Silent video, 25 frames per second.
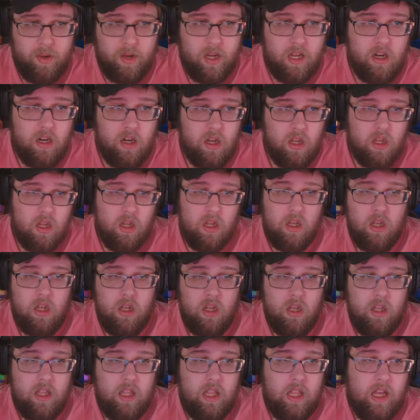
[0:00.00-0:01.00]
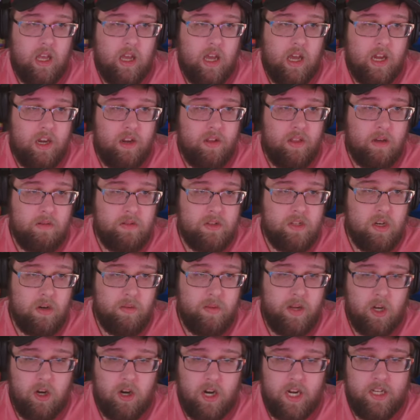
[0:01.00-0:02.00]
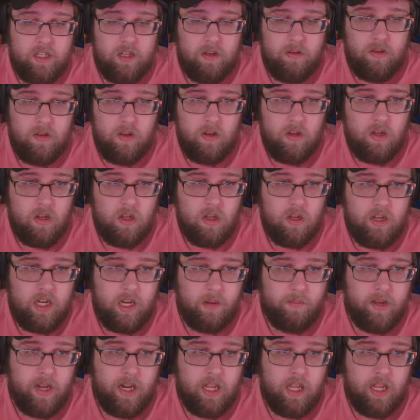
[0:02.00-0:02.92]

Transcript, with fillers: but I knew that was going to be crazy. Keep